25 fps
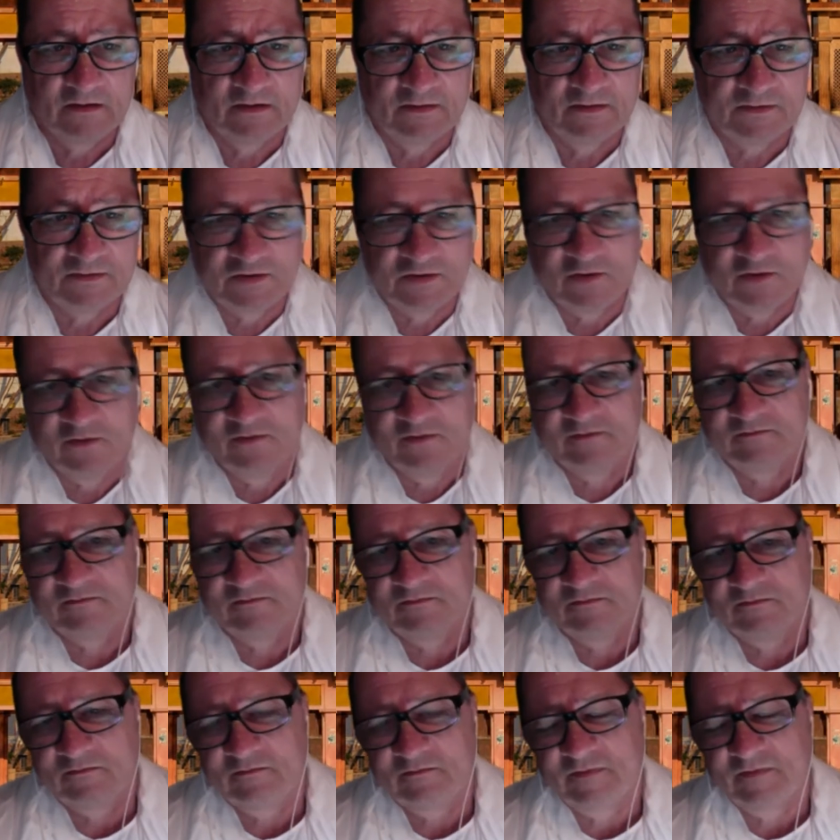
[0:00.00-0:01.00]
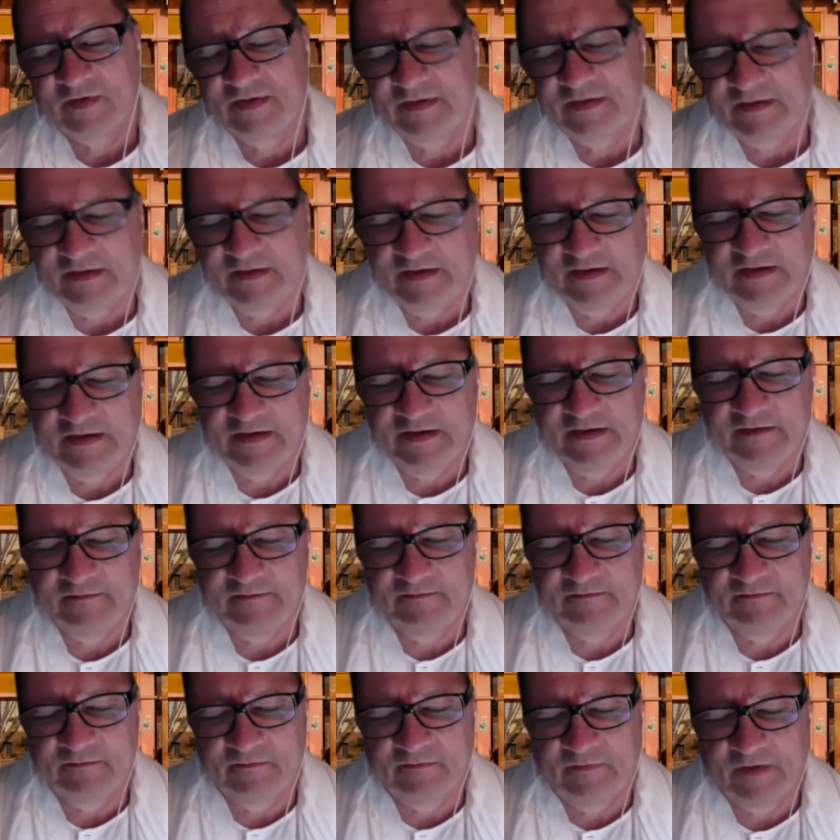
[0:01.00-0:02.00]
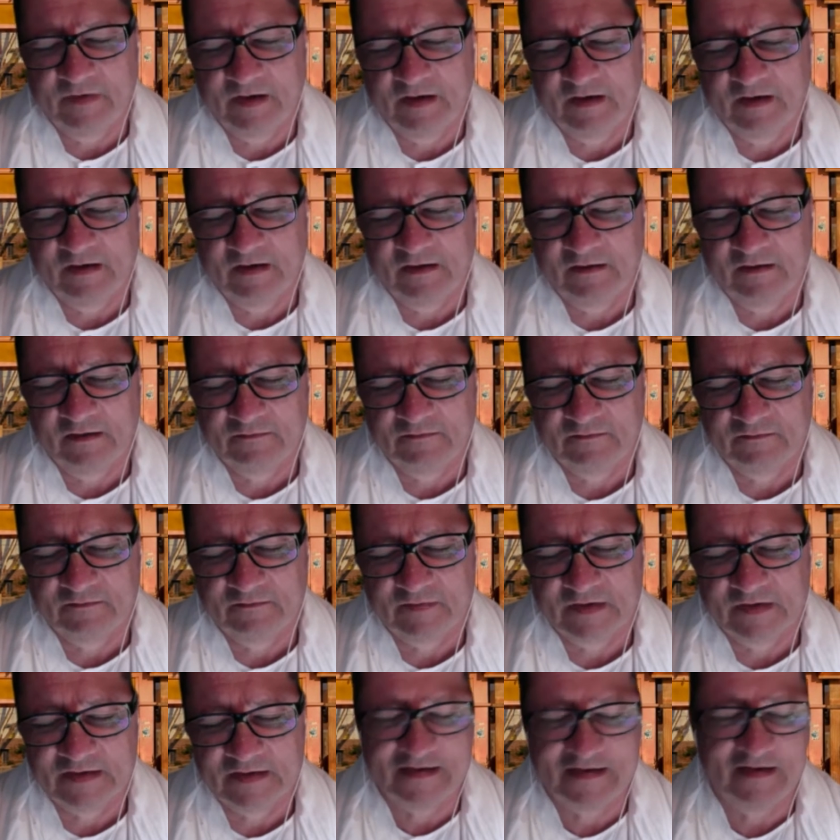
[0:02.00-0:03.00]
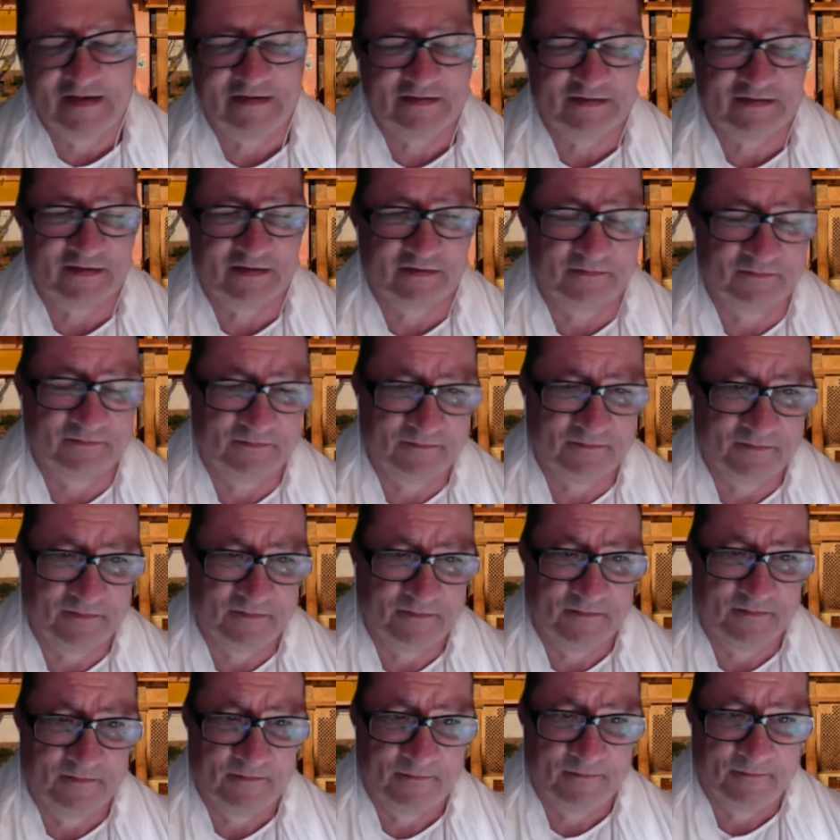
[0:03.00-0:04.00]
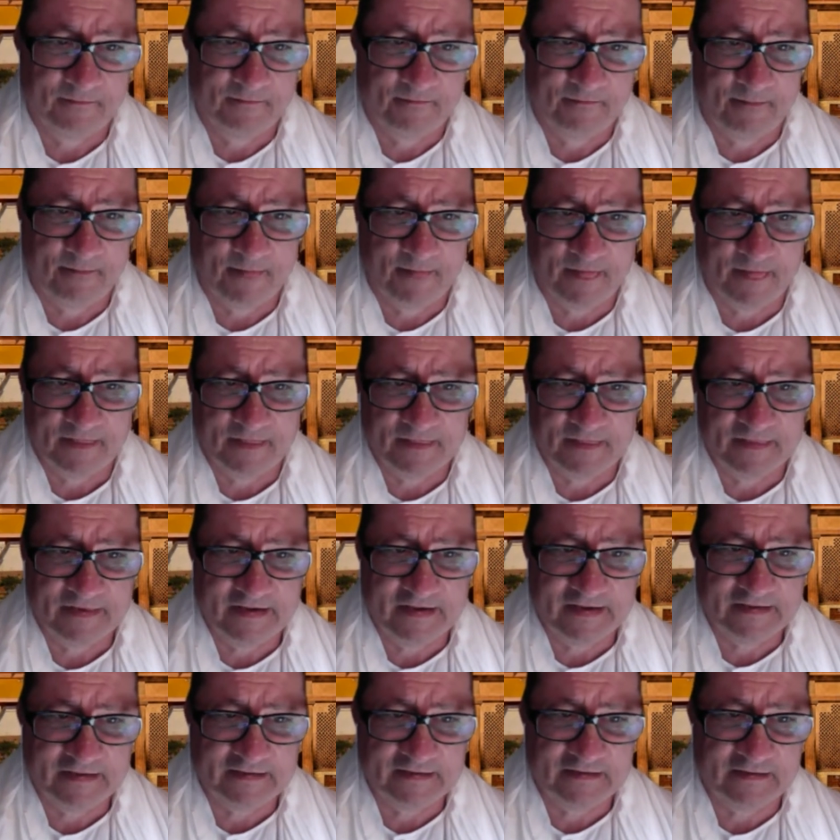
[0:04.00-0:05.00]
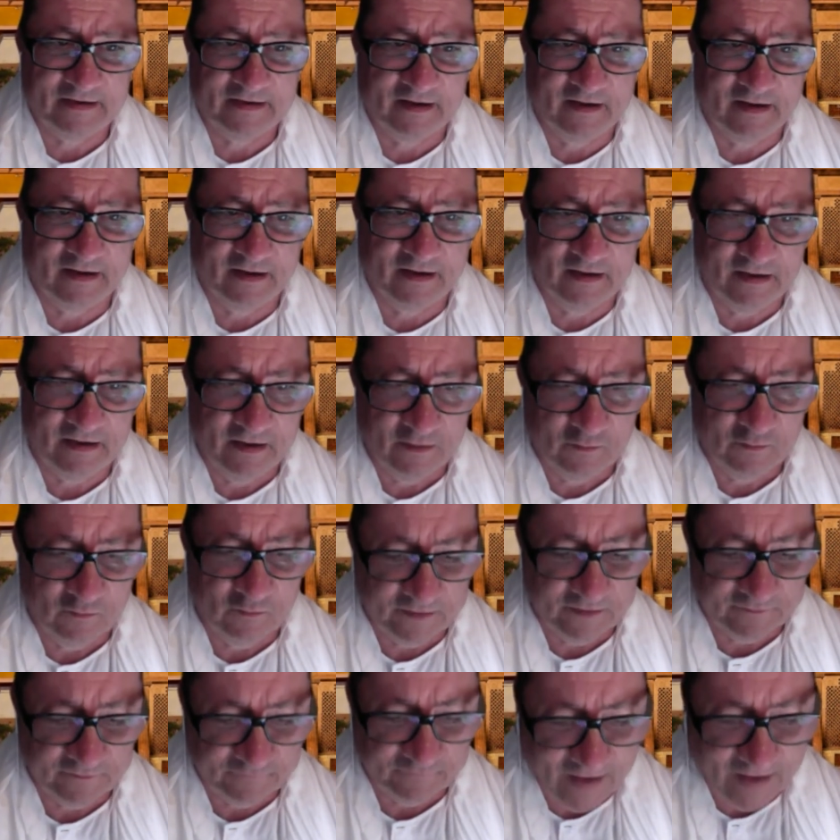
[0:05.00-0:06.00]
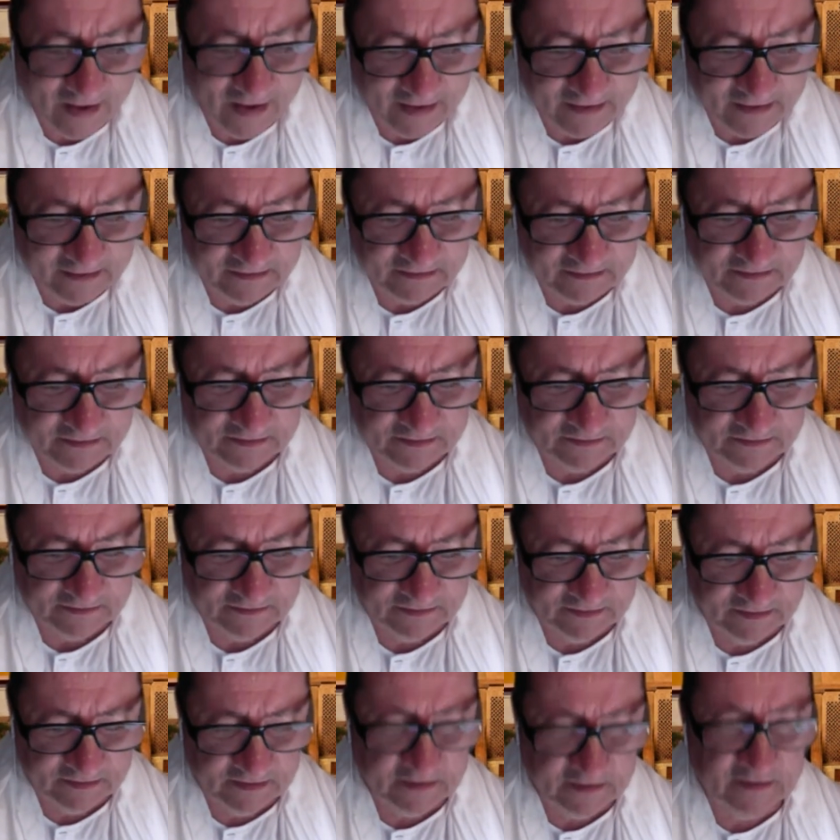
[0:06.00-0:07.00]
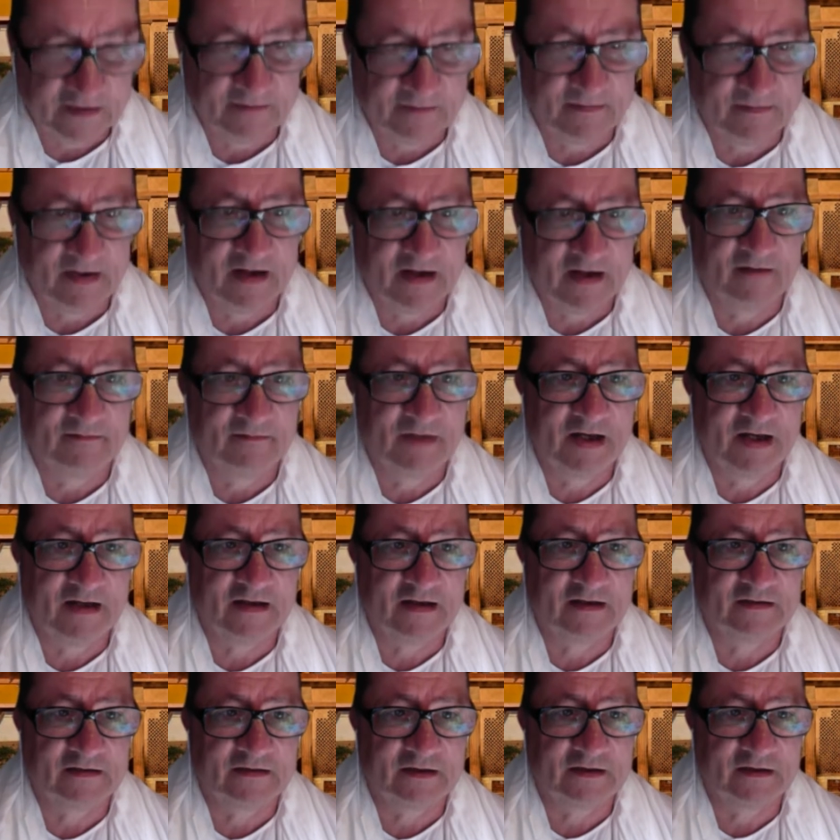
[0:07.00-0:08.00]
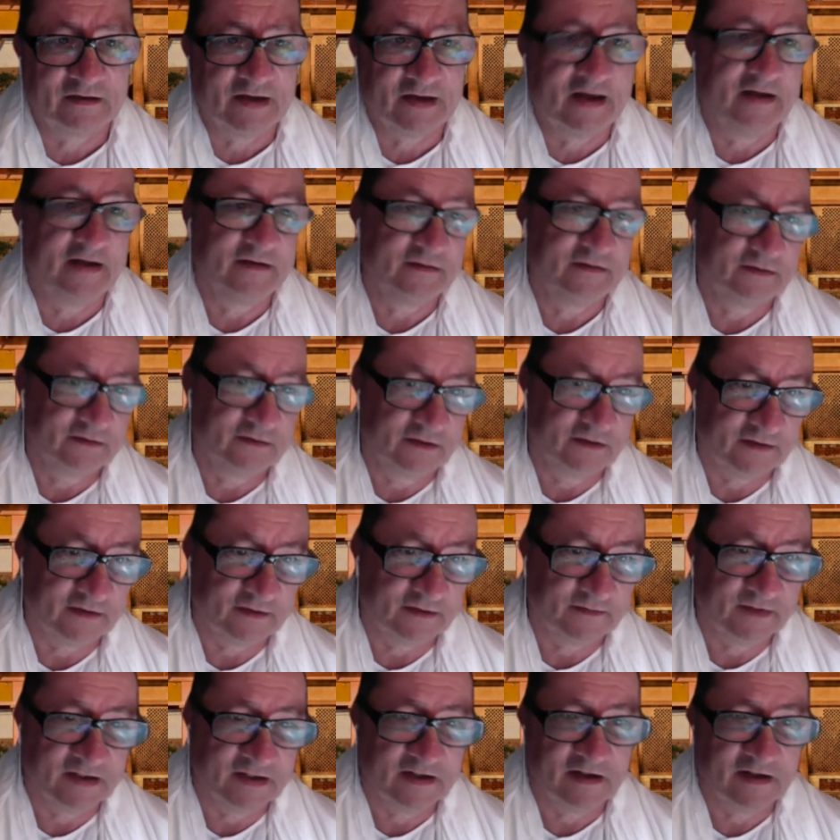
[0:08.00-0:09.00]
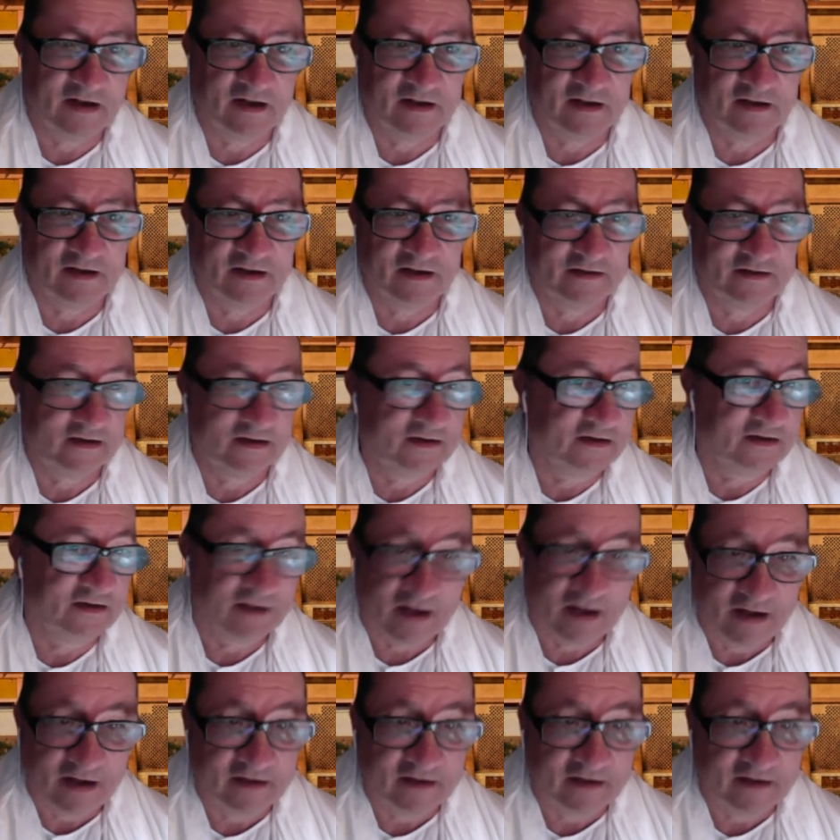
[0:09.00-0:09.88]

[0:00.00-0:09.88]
So the system that we find in the Mahabharata and in the Ramayana and then in